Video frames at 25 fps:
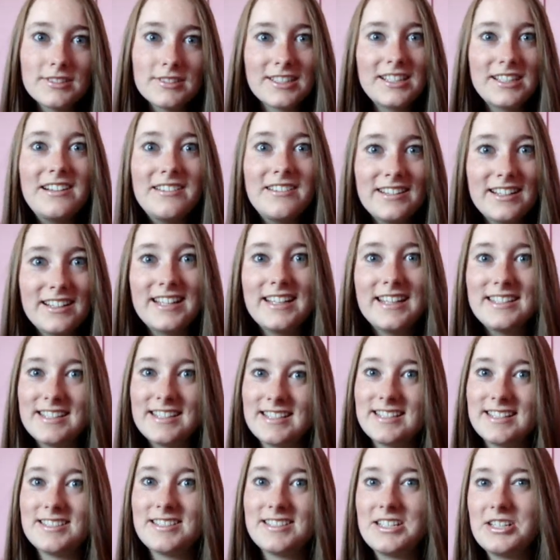Clearly he
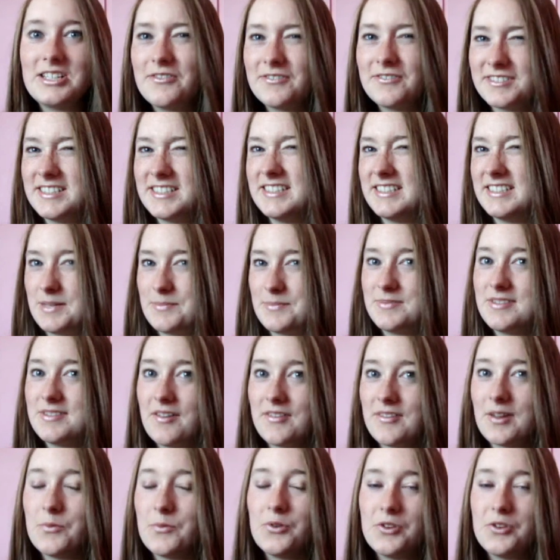didn't, and obviously deep
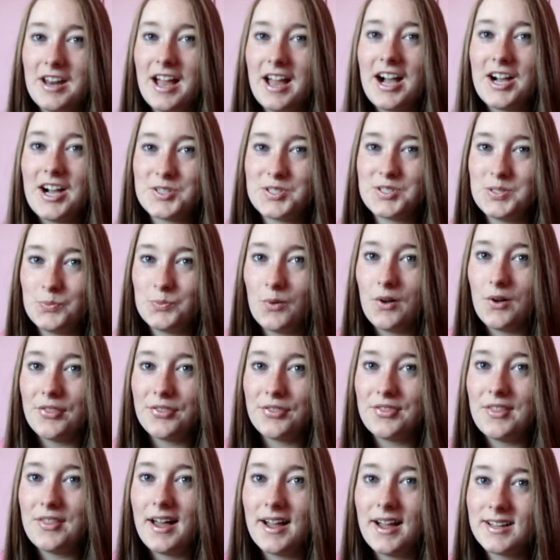down I wouldn't actually
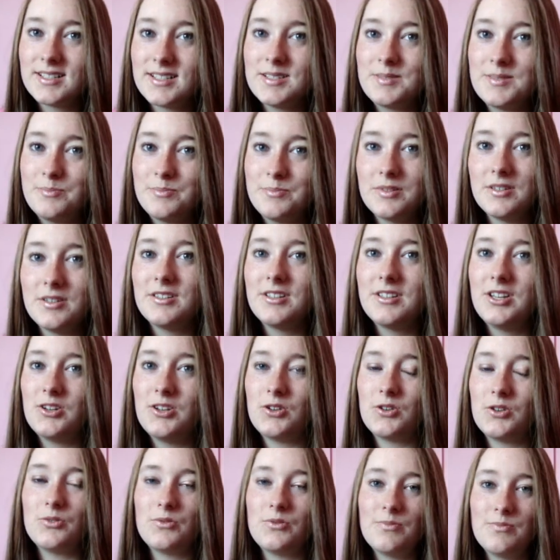want that. But you
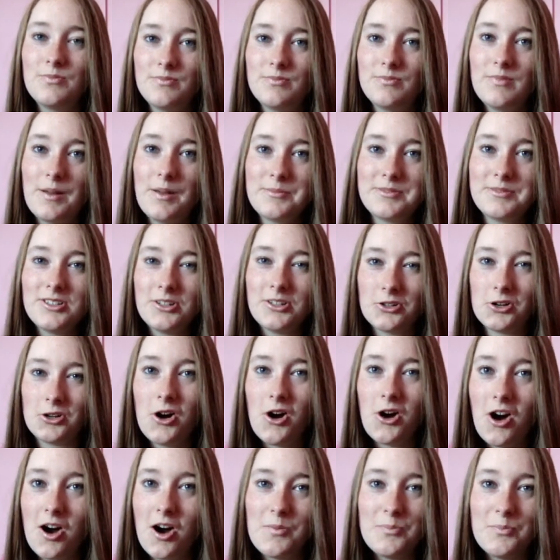know, I'm still
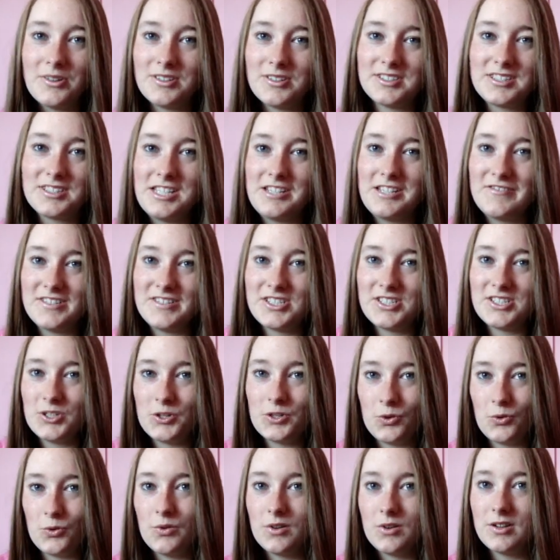caught up on series
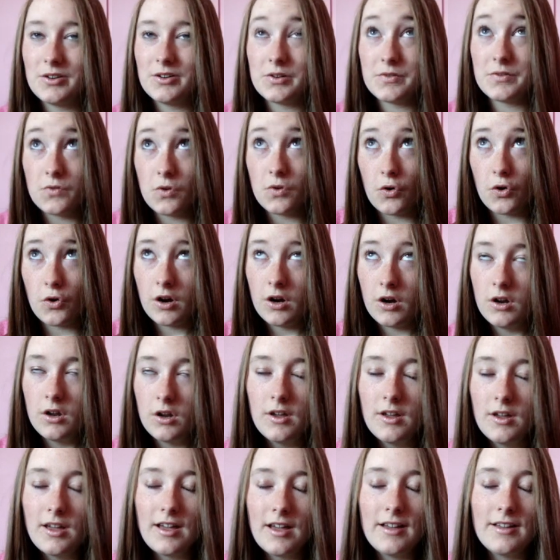two and four.
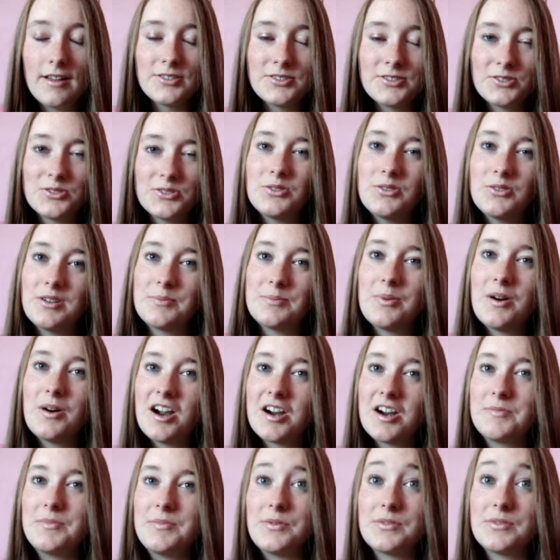So
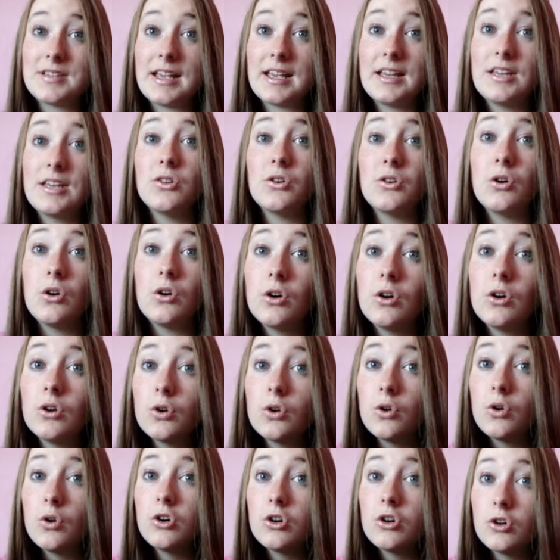part of me was like, you know,
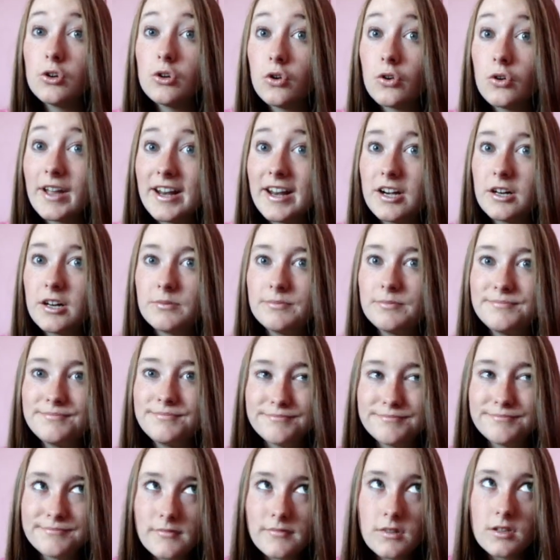Look at her.
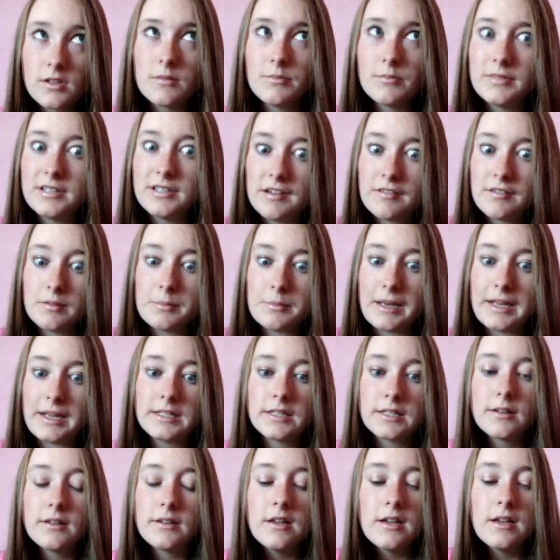Never
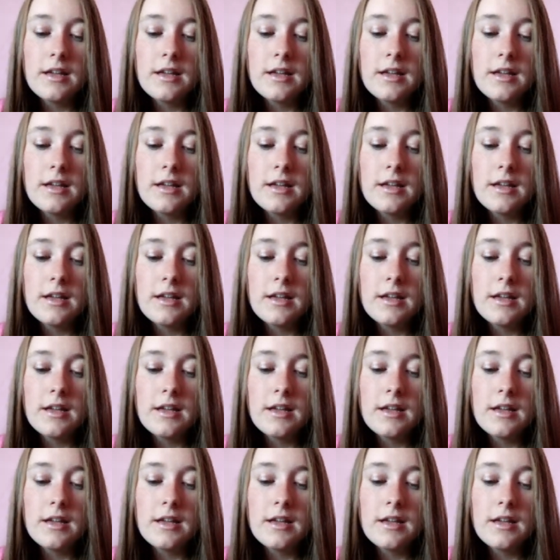mind.